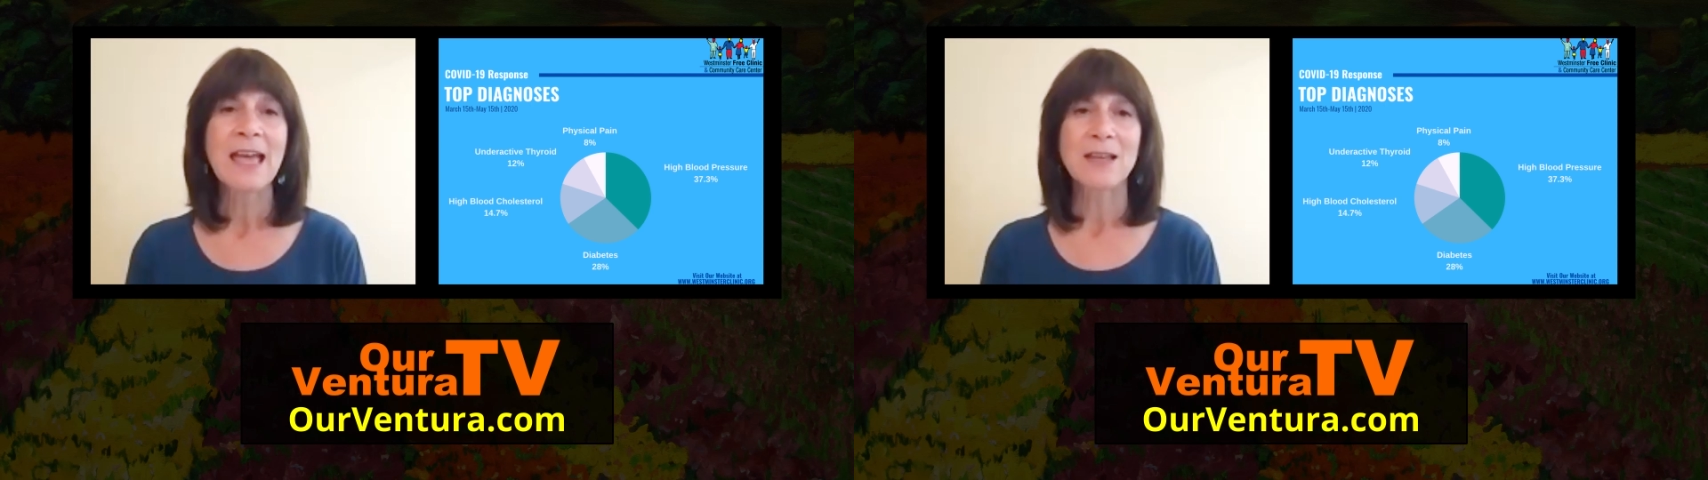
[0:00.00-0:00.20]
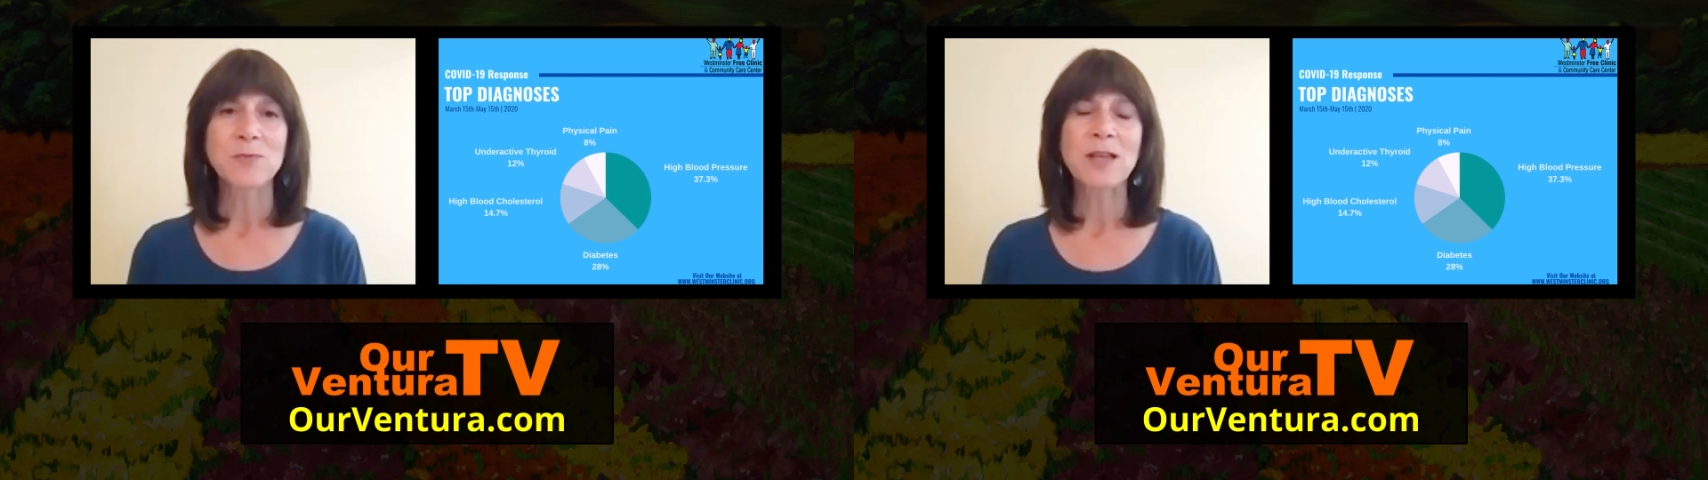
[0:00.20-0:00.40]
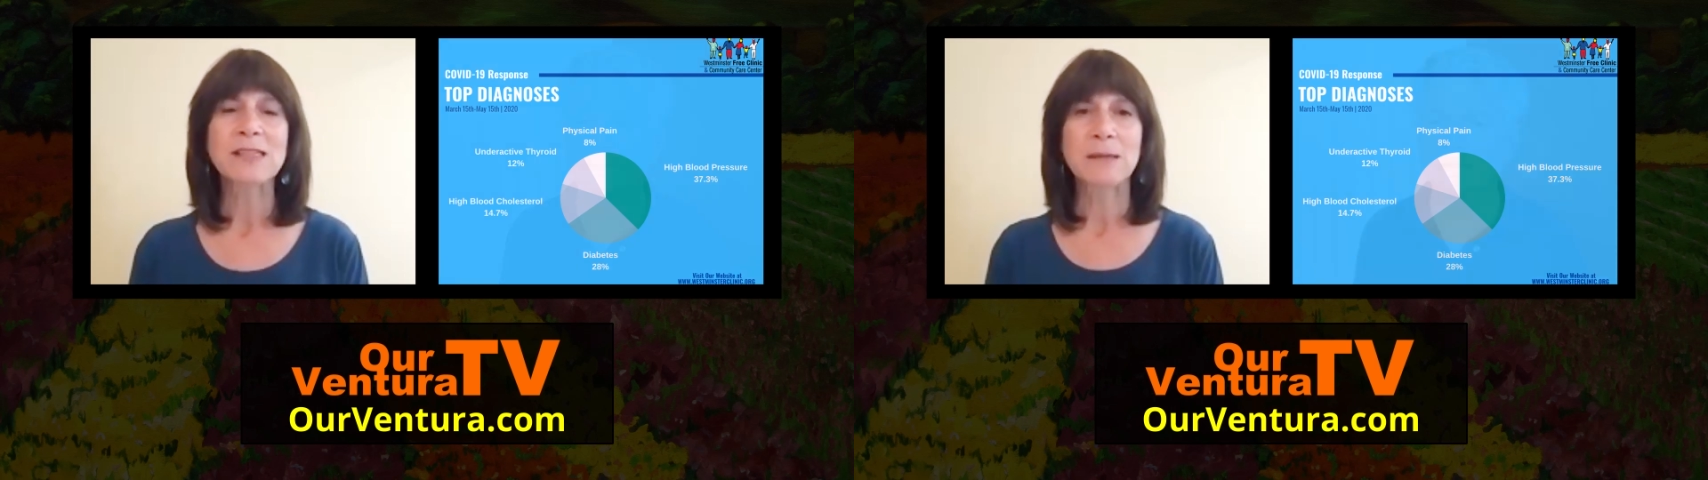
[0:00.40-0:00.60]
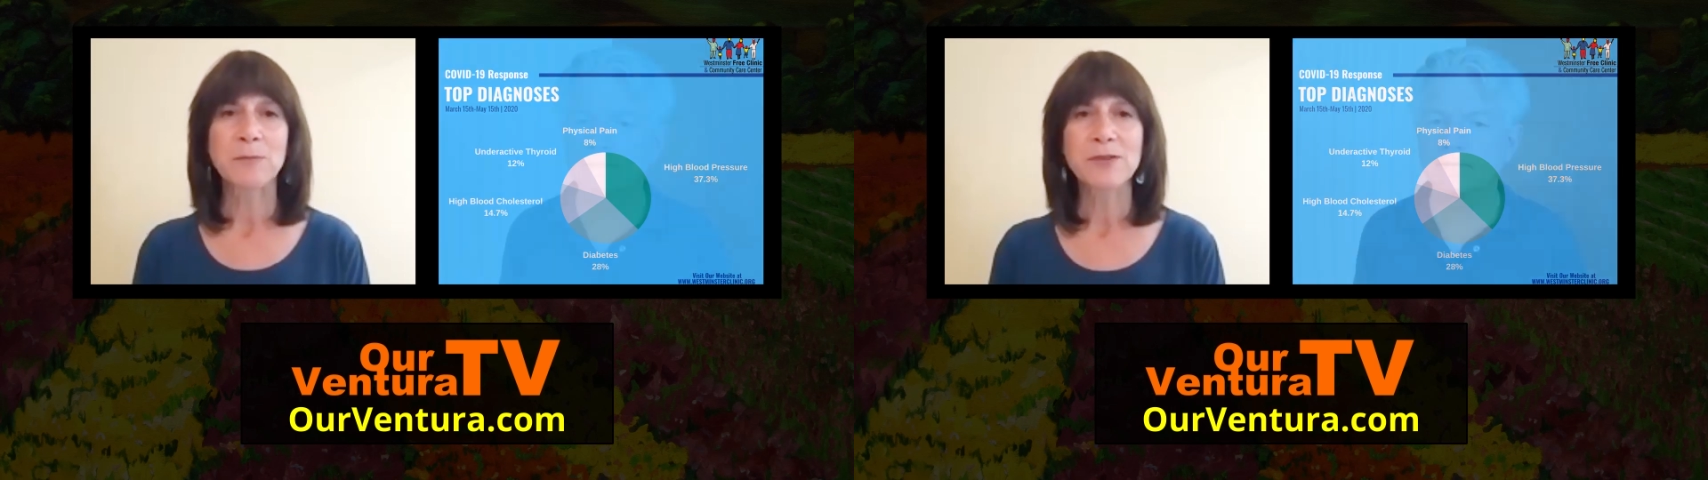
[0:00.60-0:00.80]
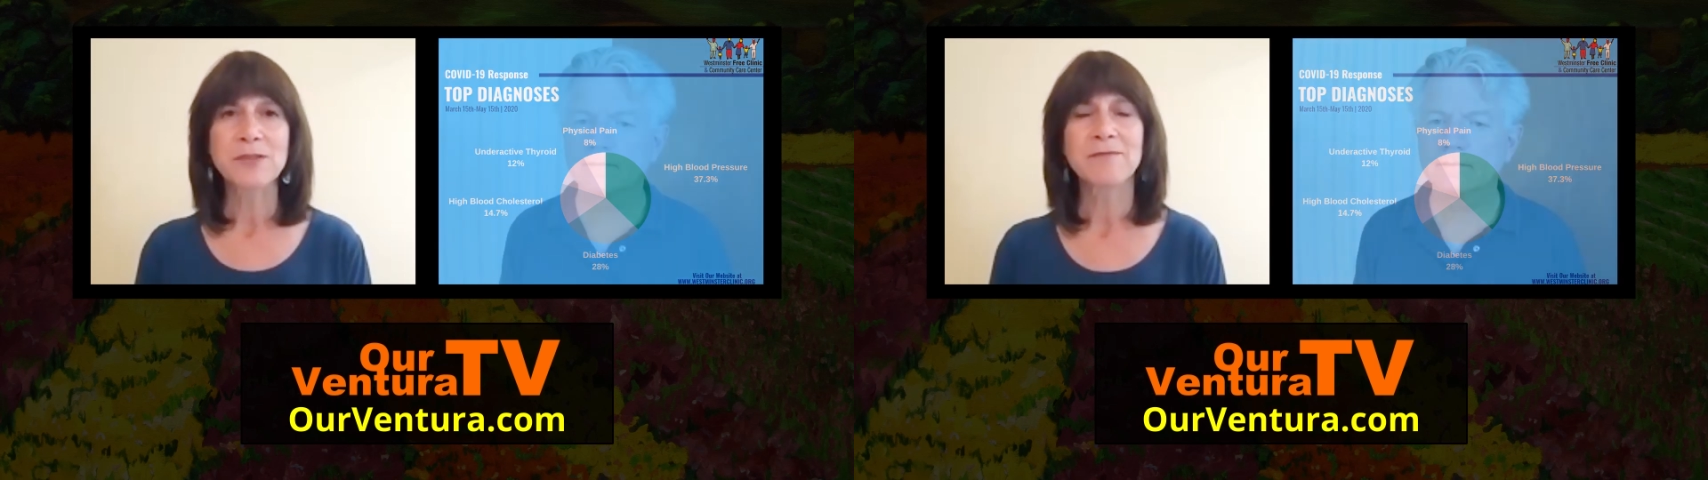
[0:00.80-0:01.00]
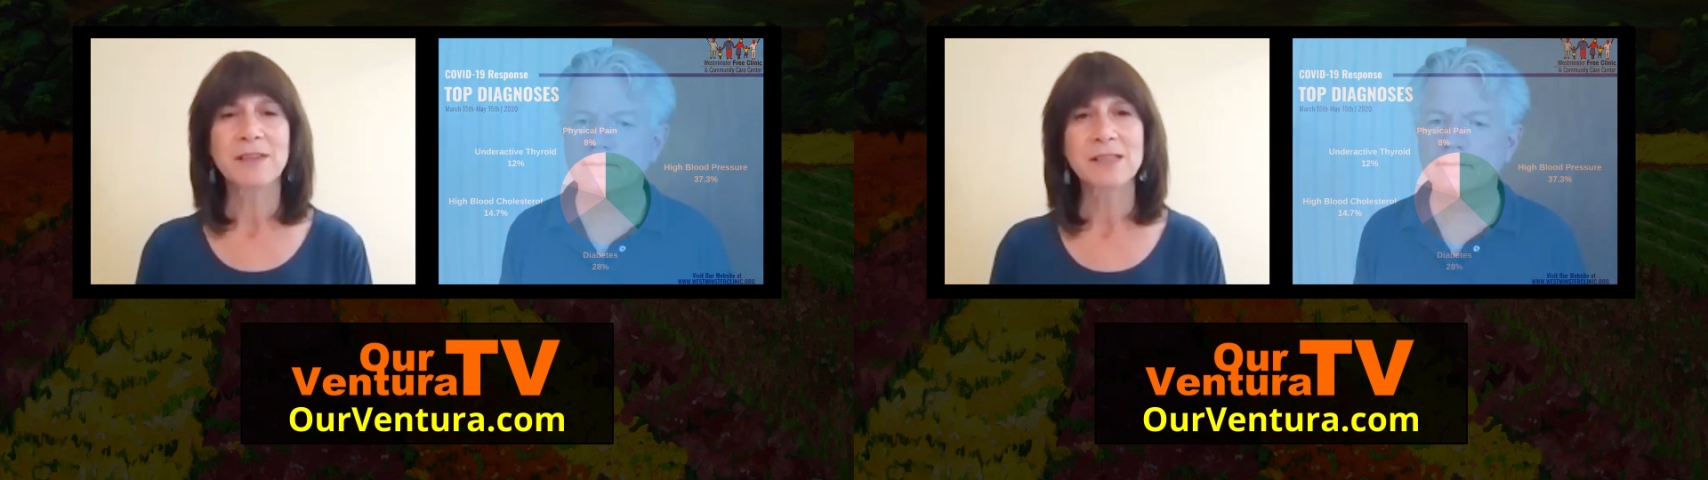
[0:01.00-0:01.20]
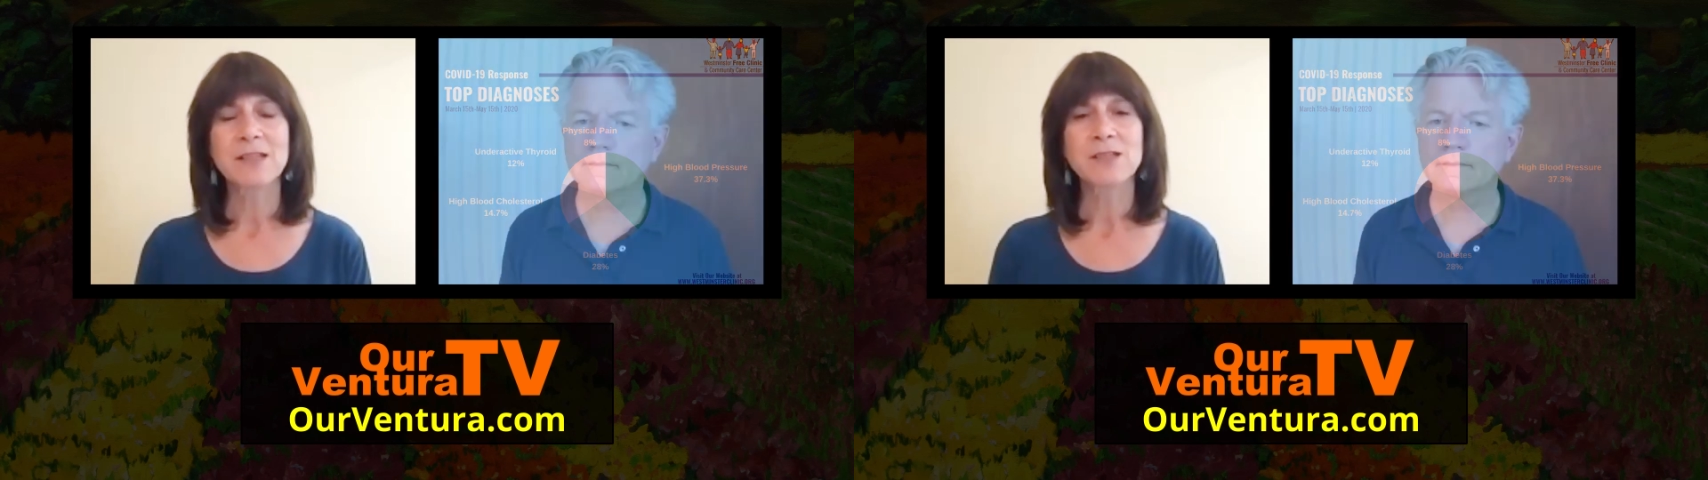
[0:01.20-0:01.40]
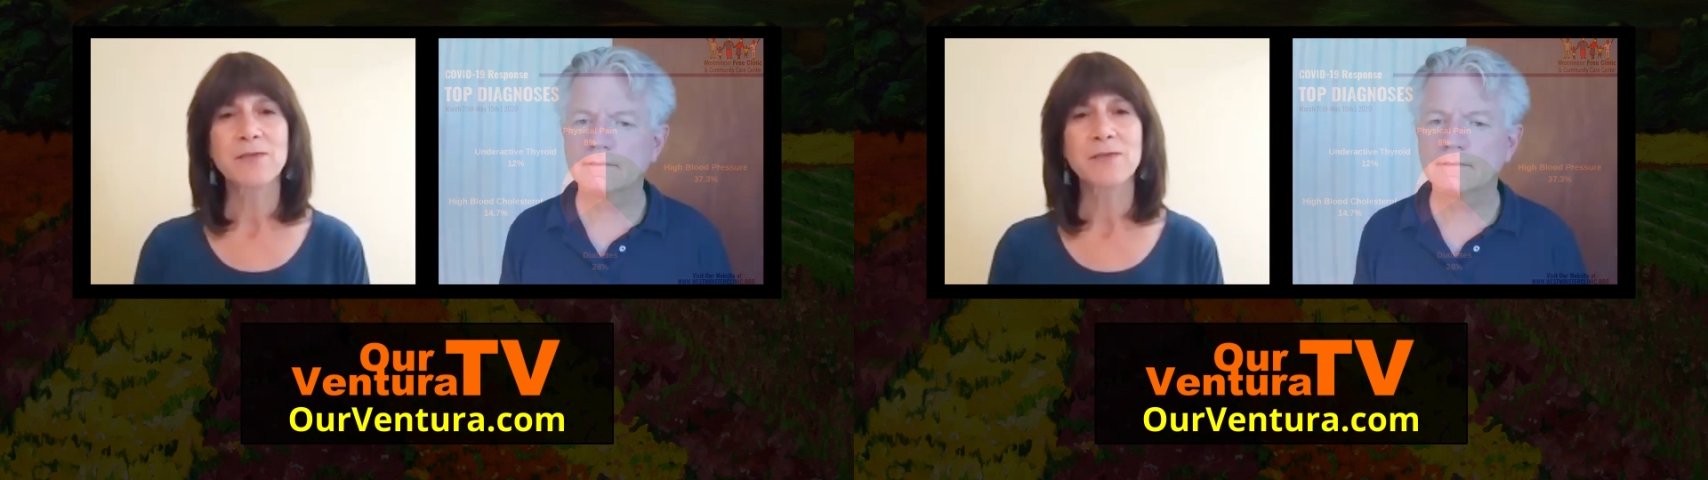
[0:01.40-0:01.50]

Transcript: as well as in-person visits